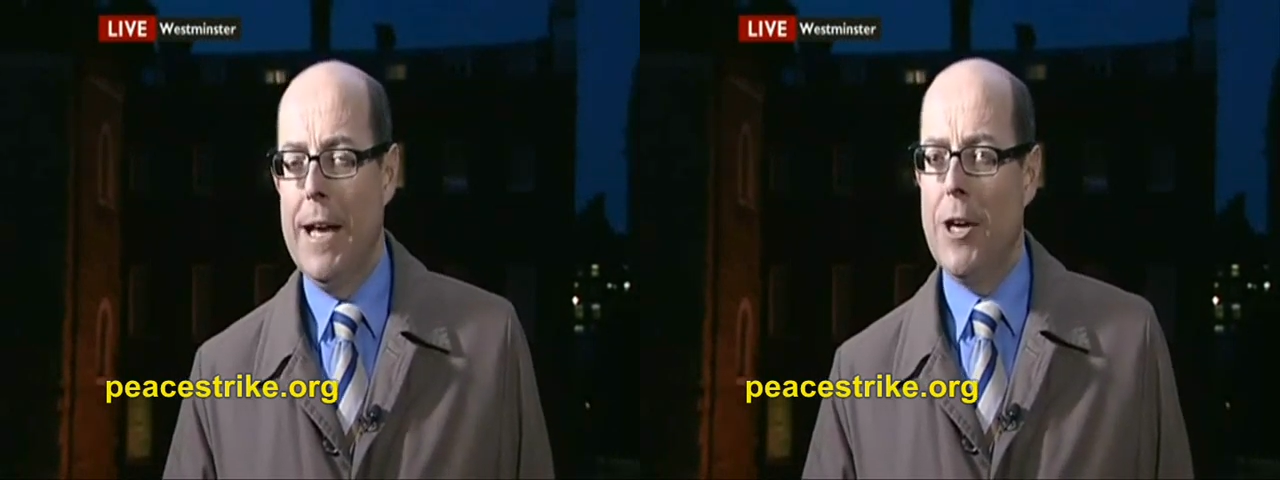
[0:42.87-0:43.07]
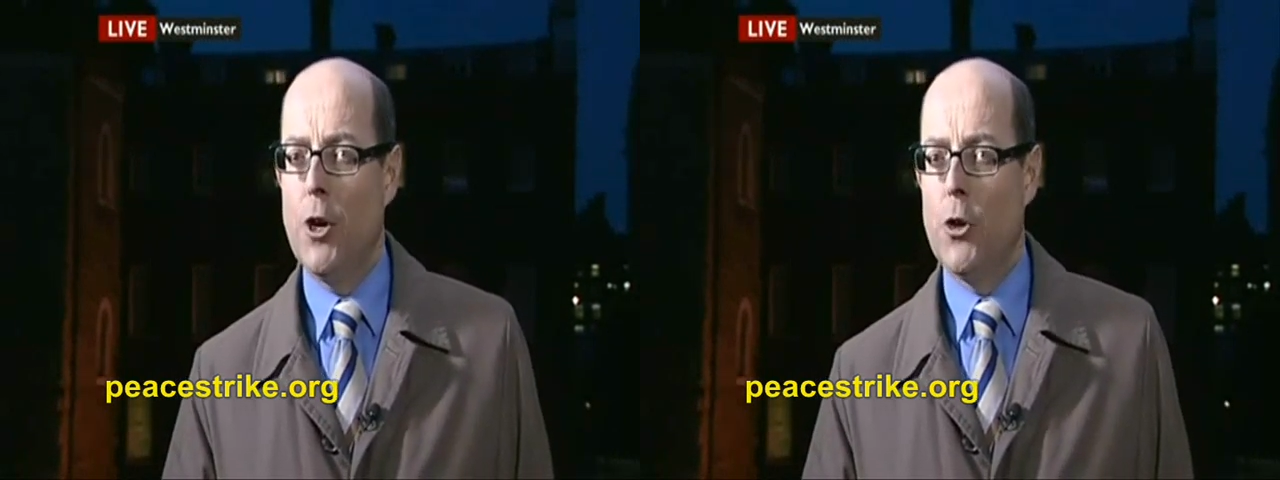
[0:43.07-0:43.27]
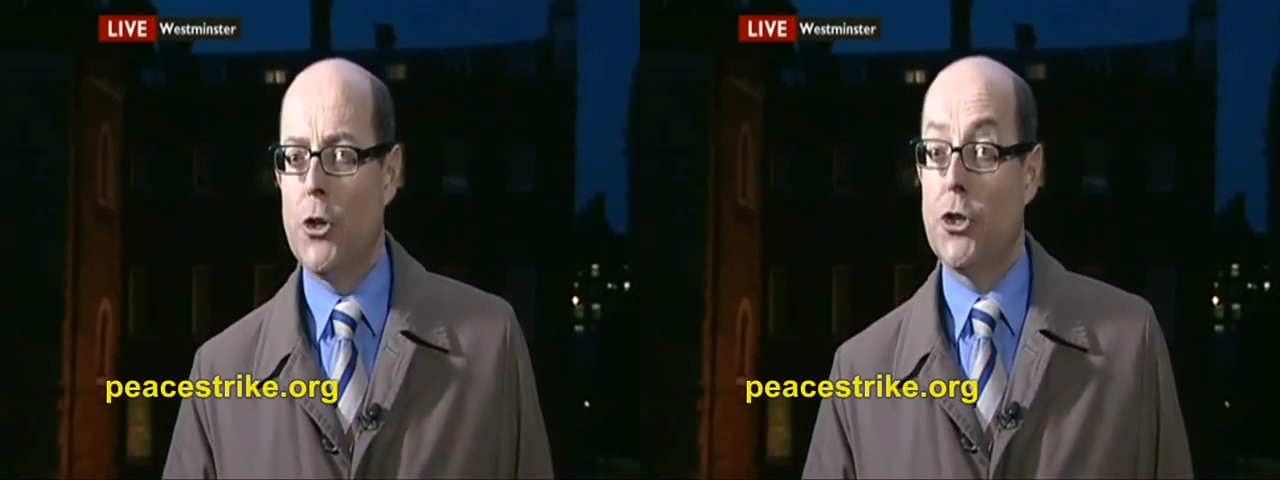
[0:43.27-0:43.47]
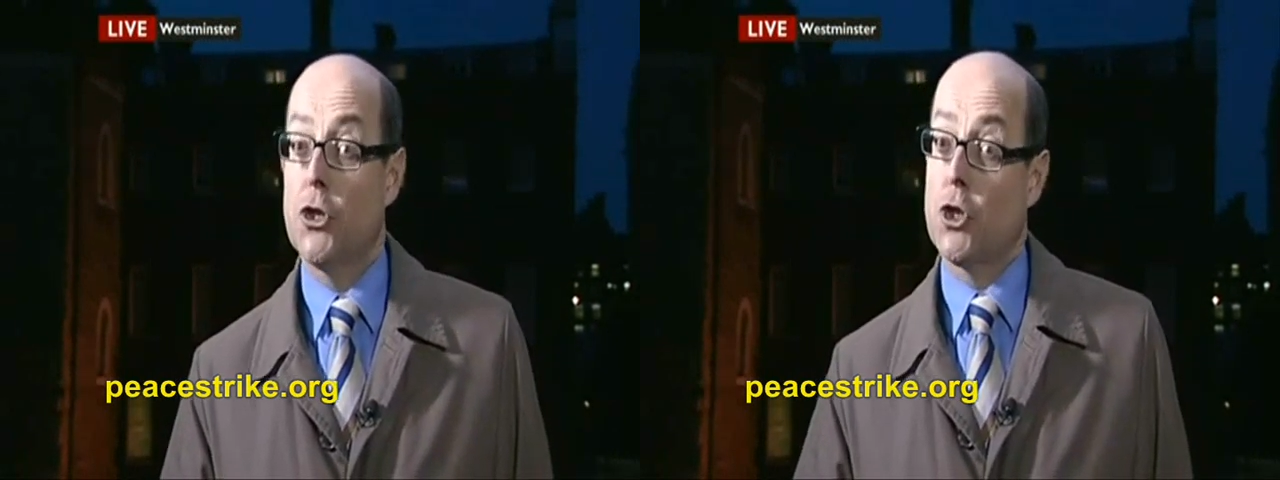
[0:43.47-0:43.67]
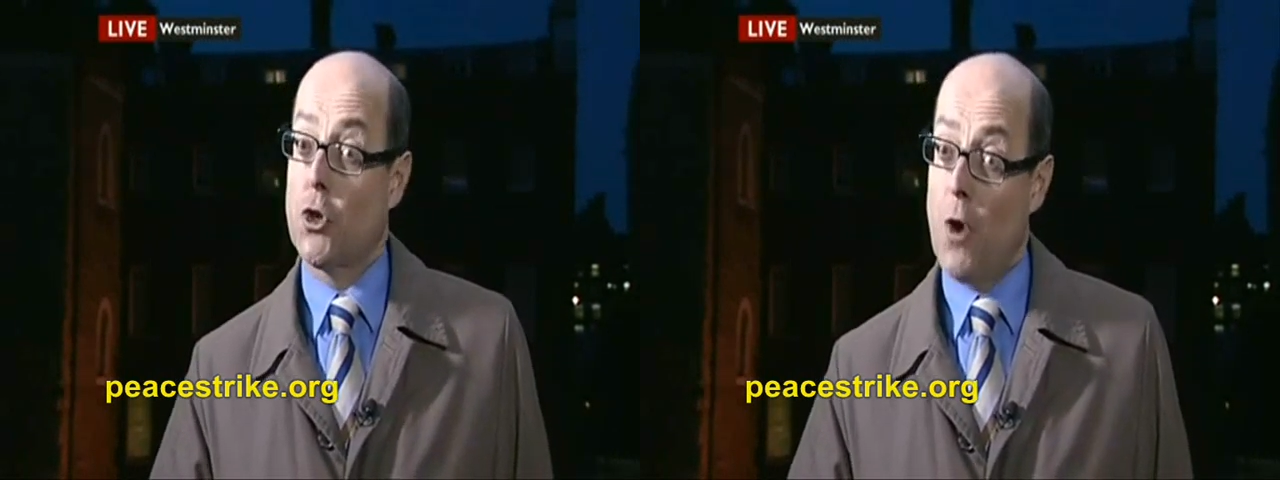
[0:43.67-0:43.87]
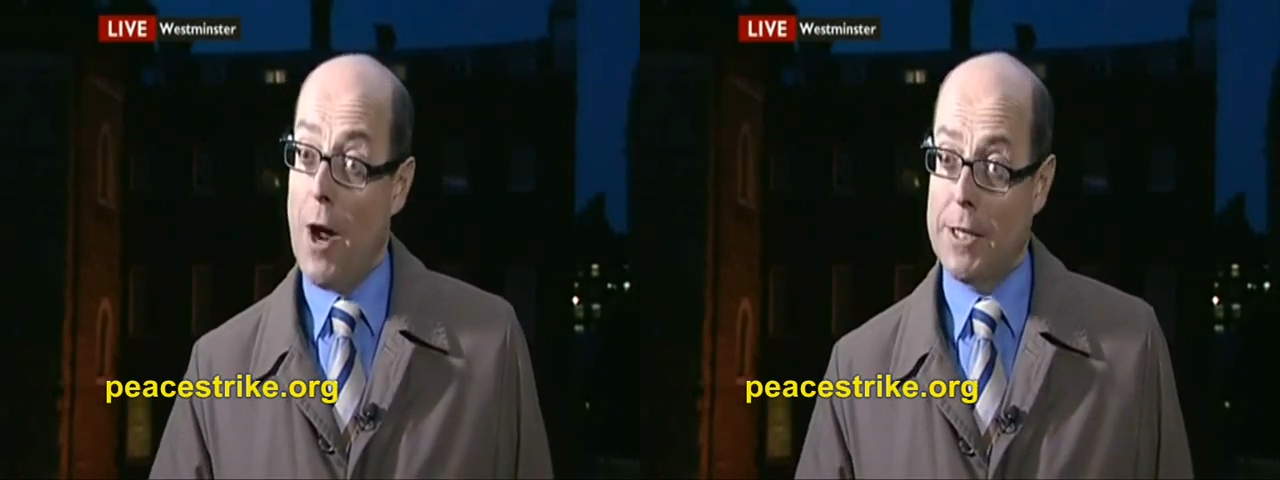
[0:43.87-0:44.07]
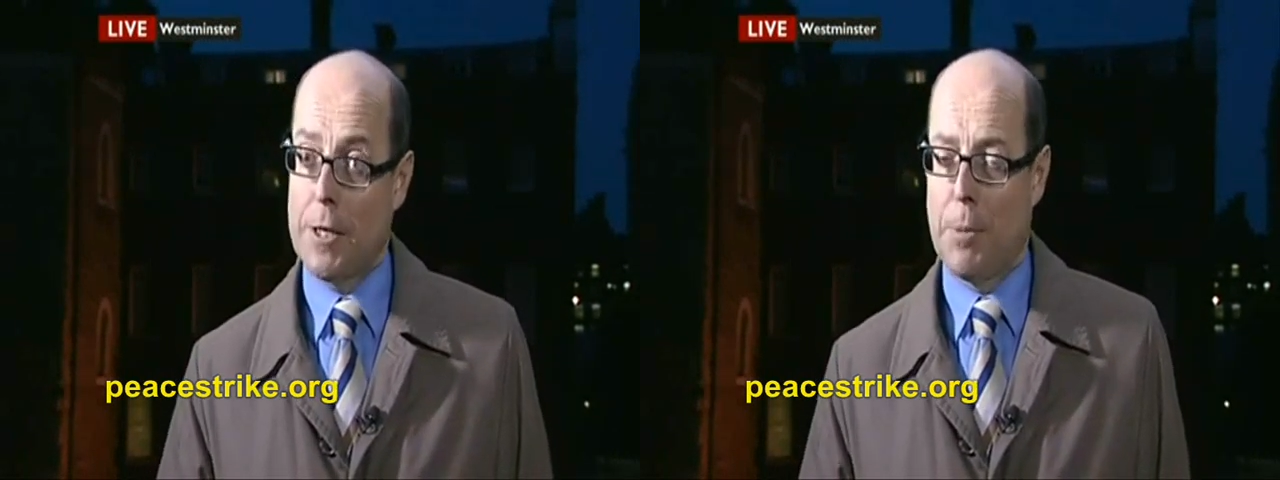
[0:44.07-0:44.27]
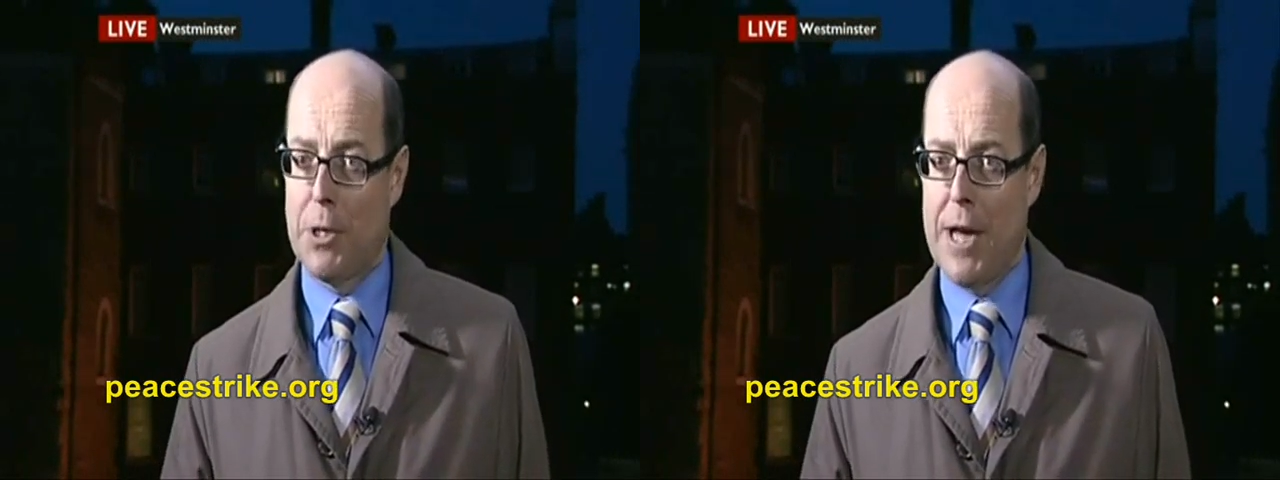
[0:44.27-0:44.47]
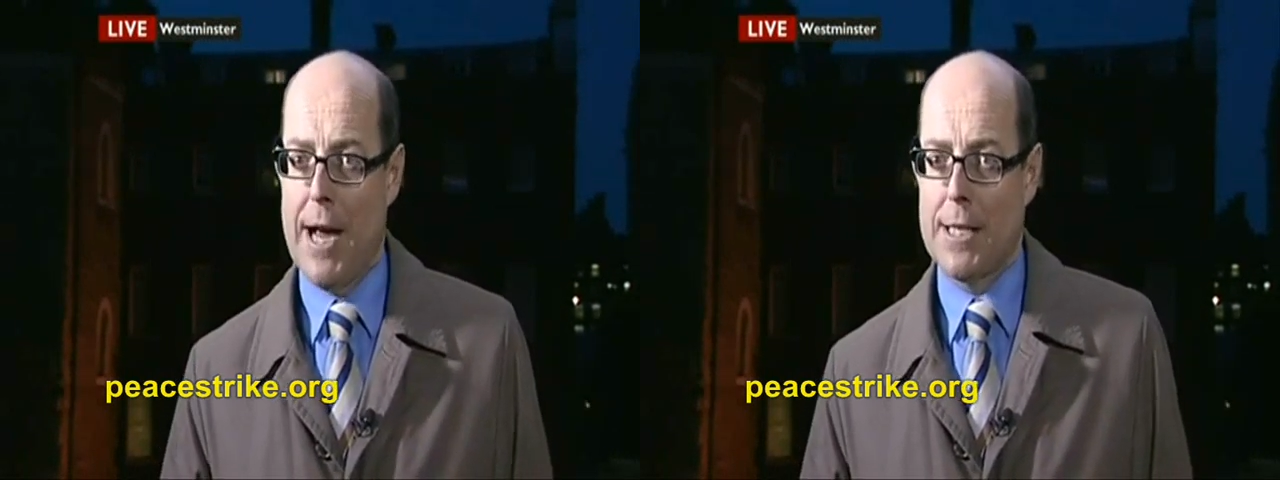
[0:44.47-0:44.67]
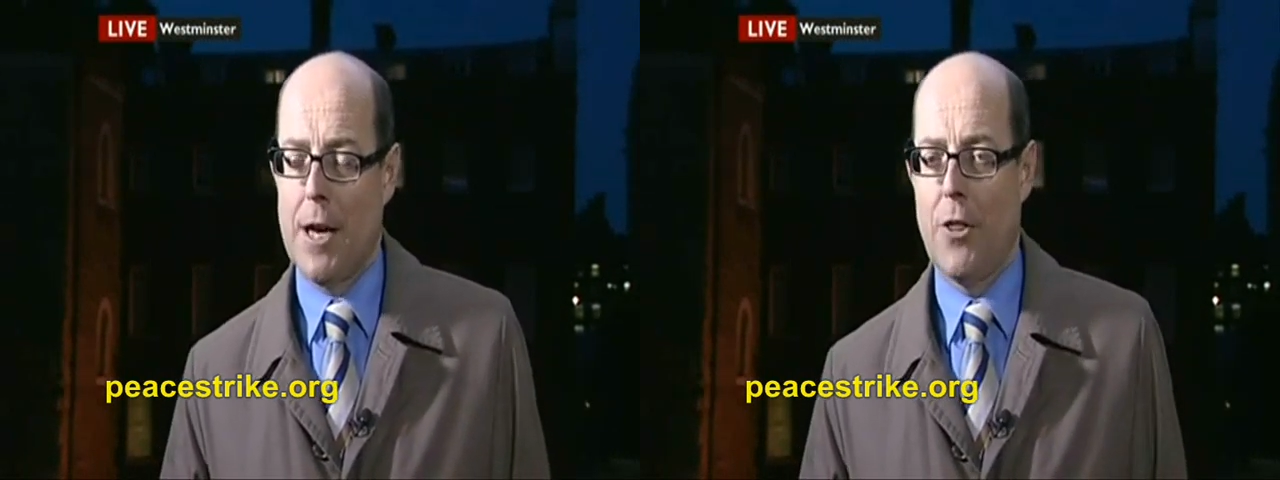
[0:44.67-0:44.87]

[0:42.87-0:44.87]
in order to try to protect